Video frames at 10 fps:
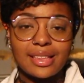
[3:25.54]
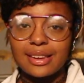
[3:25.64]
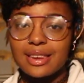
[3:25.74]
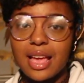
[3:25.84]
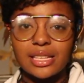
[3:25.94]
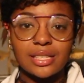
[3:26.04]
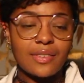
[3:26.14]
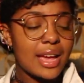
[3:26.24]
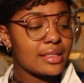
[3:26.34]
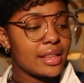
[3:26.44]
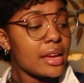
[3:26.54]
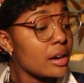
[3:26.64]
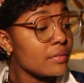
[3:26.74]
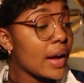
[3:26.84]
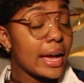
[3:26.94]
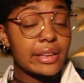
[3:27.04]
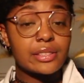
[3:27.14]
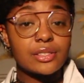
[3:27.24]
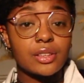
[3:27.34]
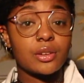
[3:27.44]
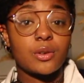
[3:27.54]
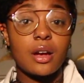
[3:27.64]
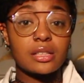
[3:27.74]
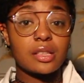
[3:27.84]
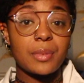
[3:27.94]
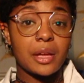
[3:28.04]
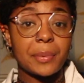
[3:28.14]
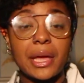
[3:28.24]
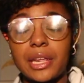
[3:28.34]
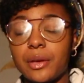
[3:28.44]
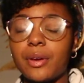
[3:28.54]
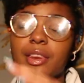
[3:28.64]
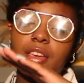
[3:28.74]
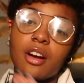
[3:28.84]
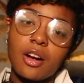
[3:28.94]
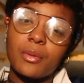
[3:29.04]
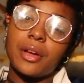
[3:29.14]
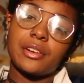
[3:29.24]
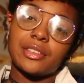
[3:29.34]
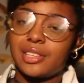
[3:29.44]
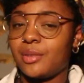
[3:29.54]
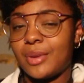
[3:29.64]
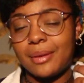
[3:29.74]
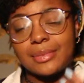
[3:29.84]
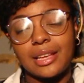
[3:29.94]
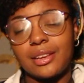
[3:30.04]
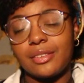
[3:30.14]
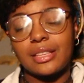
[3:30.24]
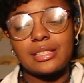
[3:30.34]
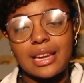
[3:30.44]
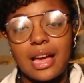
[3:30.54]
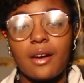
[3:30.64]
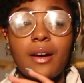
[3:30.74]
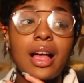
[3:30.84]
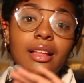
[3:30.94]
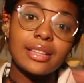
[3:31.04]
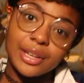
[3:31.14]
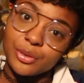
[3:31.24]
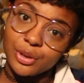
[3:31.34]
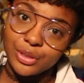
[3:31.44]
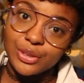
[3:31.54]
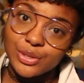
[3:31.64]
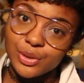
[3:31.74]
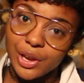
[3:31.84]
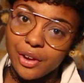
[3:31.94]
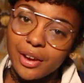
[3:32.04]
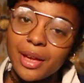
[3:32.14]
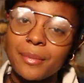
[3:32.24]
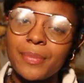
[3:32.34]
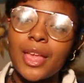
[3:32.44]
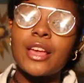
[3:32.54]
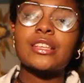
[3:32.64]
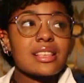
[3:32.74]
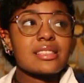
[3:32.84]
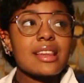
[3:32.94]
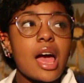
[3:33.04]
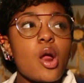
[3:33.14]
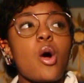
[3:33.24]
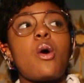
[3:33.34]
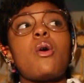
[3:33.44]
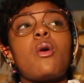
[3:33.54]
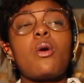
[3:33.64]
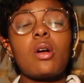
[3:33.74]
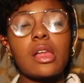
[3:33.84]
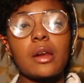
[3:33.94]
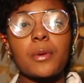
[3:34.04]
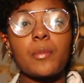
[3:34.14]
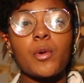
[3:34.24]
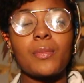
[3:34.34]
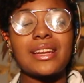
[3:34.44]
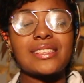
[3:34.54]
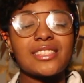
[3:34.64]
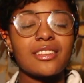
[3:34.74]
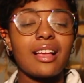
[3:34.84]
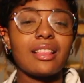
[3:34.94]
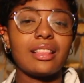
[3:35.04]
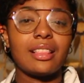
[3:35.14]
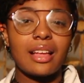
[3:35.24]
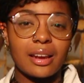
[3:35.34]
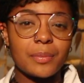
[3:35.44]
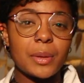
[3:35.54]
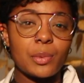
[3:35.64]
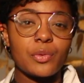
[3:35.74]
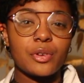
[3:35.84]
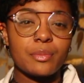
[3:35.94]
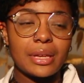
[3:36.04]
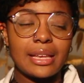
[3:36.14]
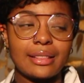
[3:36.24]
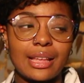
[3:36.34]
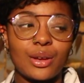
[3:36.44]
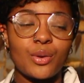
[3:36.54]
nice fine layer of ice across the back patio, and y'all will understand why I'm telling you this now later on in the story, alright? It's not a whole lot of people, but it's still a lot of people for being like